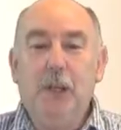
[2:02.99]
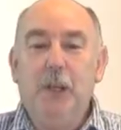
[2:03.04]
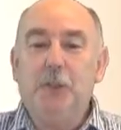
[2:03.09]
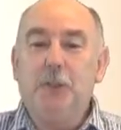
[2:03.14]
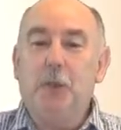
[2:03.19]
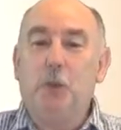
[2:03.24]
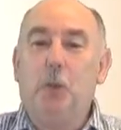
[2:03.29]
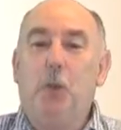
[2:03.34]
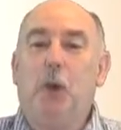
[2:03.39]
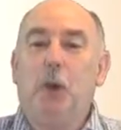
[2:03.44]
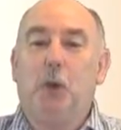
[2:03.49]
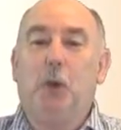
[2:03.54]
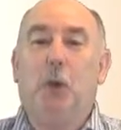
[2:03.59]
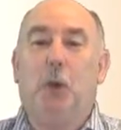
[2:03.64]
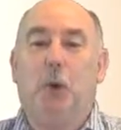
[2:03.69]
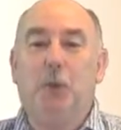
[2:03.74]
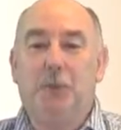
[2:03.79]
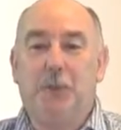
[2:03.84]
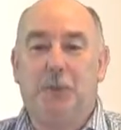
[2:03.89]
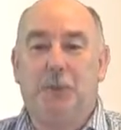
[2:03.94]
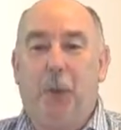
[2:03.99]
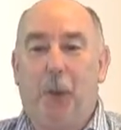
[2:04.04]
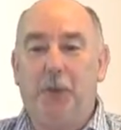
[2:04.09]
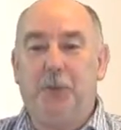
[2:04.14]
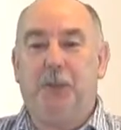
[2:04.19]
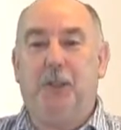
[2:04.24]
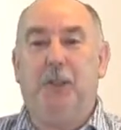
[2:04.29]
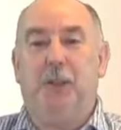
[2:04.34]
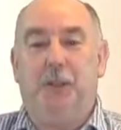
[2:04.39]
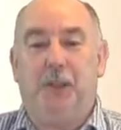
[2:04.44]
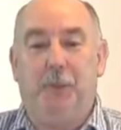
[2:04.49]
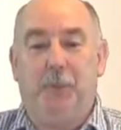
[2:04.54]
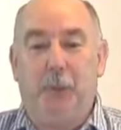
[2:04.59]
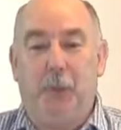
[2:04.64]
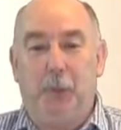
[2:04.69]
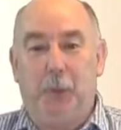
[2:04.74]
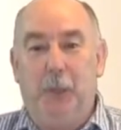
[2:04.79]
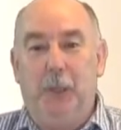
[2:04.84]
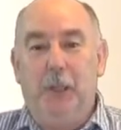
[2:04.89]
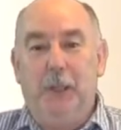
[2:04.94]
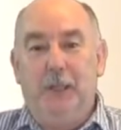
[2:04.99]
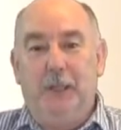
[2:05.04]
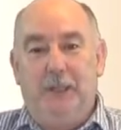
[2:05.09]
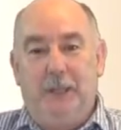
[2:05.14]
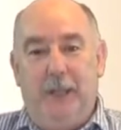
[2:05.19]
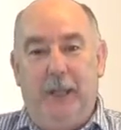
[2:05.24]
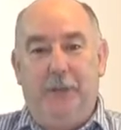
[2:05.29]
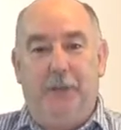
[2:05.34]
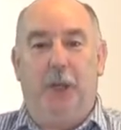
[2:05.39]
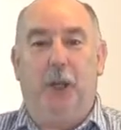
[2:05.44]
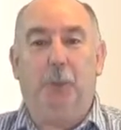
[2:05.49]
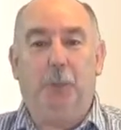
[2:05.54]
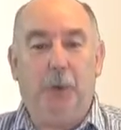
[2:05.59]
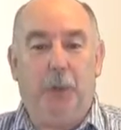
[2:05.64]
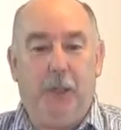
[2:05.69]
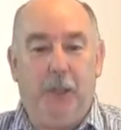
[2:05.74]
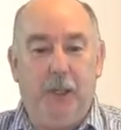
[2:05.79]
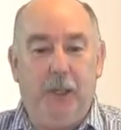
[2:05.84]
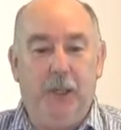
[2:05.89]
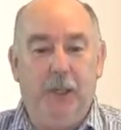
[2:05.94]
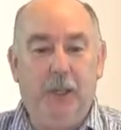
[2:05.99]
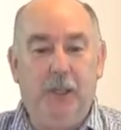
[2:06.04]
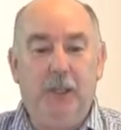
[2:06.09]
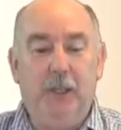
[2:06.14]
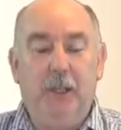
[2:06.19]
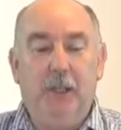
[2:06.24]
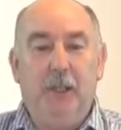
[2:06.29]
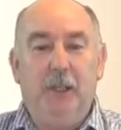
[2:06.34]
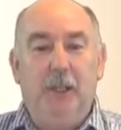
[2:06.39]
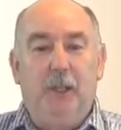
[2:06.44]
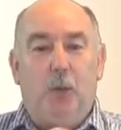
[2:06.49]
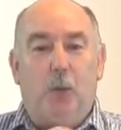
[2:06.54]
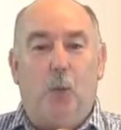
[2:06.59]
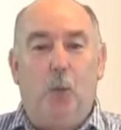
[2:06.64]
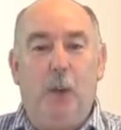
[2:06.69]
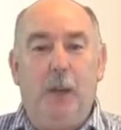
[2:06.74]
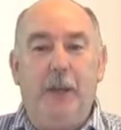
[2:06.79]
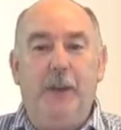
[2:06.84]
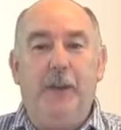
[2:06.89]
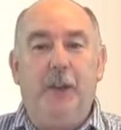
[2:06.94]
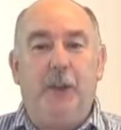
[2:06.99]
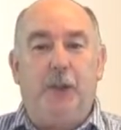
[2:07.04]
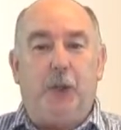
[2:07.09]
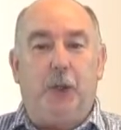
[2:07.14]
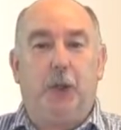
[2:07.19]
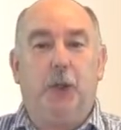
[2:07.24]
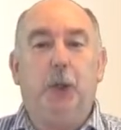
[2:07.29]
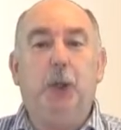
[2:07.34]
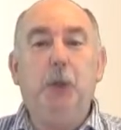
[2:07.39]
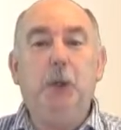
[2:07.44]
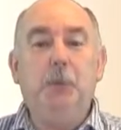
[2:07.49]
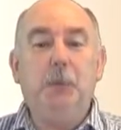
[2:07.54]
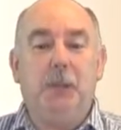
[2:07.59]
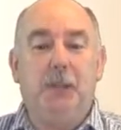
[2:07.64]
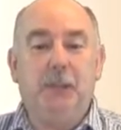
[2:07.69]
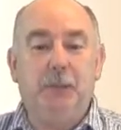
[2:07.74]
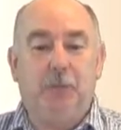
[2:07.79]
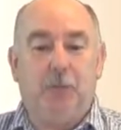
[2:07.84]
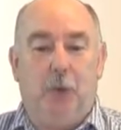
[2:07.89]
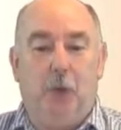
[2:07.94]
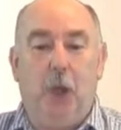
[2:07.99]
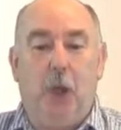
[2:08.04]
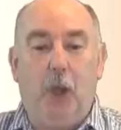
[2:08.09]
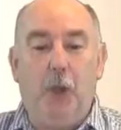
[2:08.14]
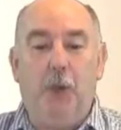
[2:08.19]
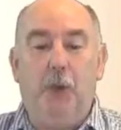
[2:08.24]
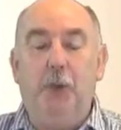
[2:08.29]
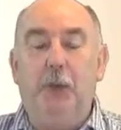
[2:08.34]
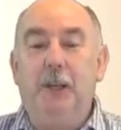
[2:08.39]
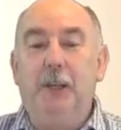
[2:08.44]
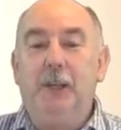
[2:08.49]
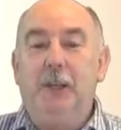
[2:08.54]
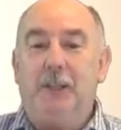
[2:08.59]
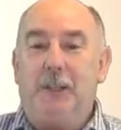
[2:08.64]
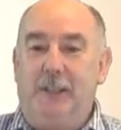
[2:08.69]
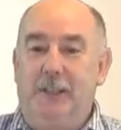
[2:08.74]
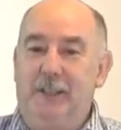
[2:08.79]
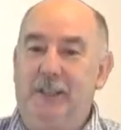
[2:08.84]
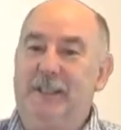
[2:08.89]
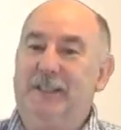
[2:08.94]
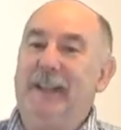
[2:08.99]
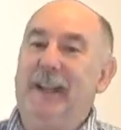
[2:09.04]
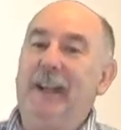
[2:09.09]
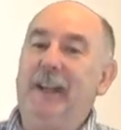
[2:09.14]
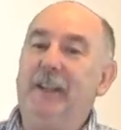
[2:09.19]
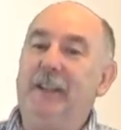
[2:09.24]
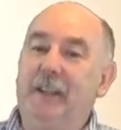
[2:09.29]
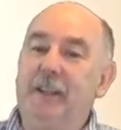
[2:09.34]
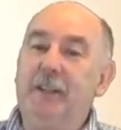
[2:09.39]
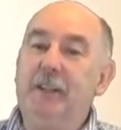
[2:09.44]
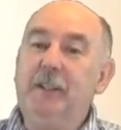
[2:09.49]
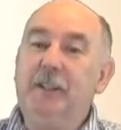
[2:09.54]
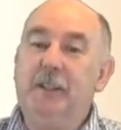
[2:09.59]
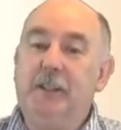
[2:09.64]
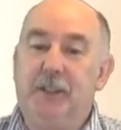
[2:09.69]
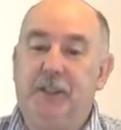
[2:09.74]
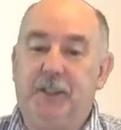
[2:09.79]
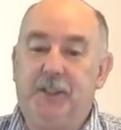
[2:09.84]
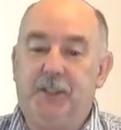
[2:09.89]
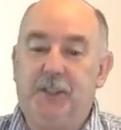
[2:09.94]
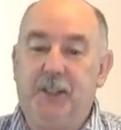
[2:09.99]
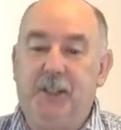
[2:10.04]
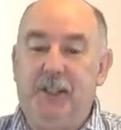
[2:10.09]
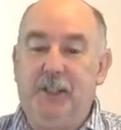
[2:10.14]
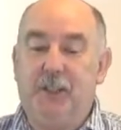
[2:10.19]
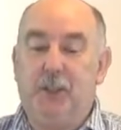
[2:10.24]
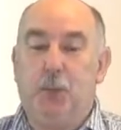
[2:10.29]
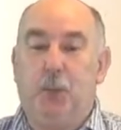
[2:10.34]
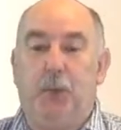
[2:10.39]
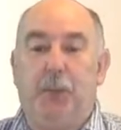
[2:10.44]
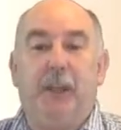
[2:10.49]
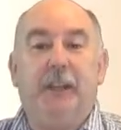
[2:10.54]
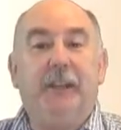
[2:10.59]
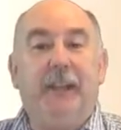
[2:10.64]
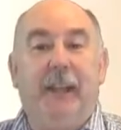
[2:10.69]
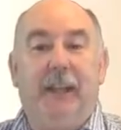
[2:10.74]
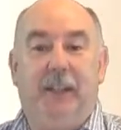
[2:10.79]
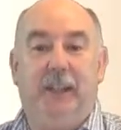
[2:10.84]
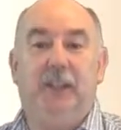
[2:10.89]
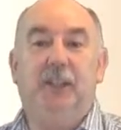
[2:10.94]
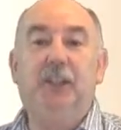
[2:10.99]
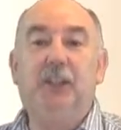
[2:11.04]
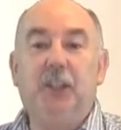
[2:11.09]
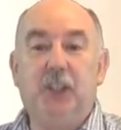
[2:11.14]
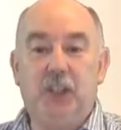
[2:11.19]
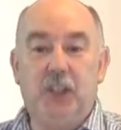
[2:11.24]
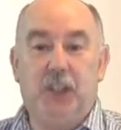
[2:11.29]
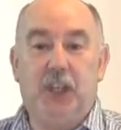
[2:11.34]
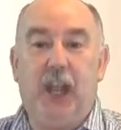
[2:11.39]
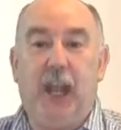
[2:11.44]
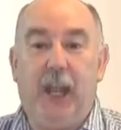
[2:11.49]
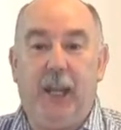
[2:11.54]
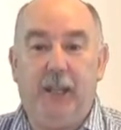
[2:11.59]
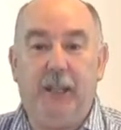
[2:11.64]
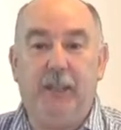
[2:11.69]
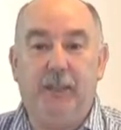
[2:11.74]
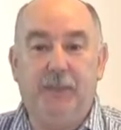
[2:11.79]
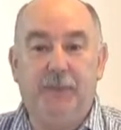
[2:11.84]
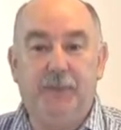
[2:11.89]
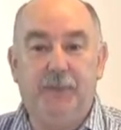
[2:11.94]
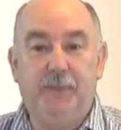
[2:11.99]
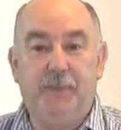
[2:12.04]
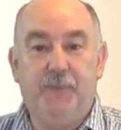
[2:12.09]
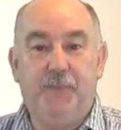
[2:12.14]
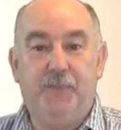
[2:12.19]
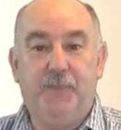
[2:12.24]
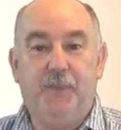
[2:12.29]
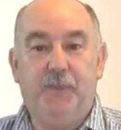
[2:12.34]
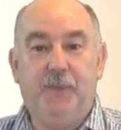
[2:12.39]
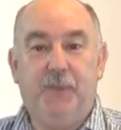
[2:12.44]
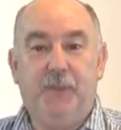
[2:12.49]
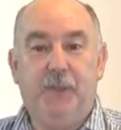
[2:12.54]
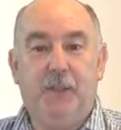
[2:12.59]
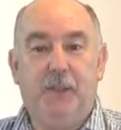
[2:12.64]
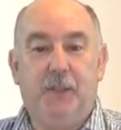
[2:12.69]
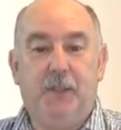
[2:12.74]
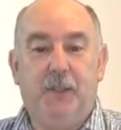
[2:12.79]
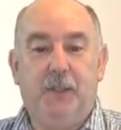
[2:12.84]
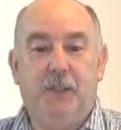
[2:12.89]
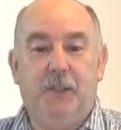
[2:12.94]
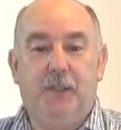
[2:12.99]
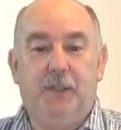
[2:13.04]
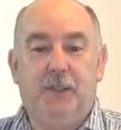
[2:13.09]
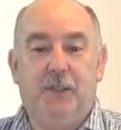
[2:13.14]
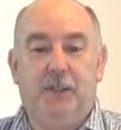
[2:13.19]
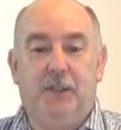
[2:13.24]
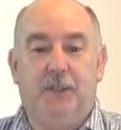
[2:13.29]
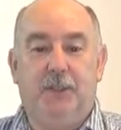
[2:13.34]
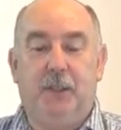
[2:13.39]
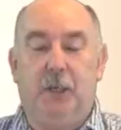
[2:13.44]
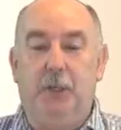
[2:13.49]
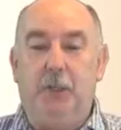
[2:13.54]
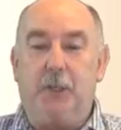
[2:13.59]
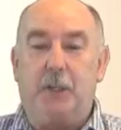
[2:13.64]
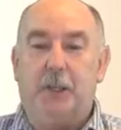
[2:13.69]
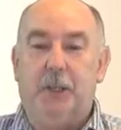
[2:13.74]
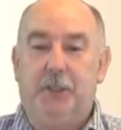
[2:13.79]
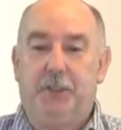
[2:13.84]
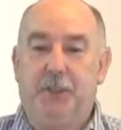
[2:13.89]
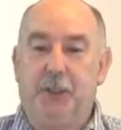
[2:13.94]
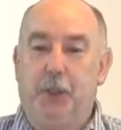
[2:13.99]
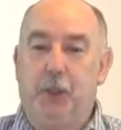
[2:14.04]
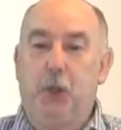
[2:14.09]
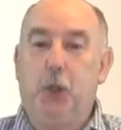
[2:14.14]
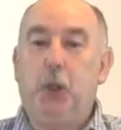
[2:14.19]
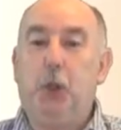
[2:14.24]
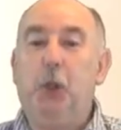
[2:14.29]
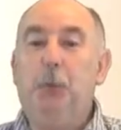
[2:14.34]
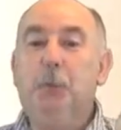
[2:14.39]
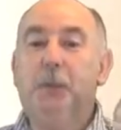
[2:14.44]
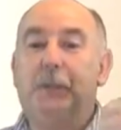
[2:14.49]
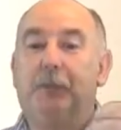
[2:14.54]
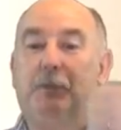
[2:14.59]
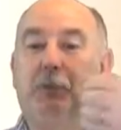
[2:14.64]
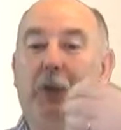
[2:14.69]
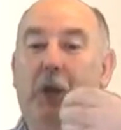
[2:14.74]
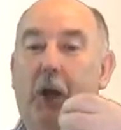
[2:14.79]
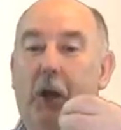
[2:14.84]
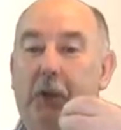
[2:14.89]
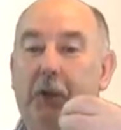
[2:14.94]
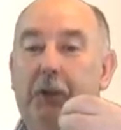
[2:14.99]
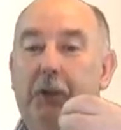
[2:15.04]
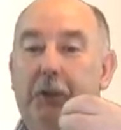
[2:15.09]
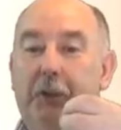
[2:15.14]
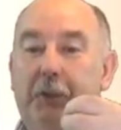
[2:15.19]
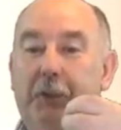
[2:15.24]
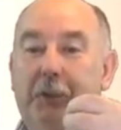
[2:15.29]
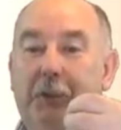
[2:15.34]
So what causes posterior tibial tendinopathy? When the cumulative load in the tendon exceeds what the tendon can take. So it's the cumulative load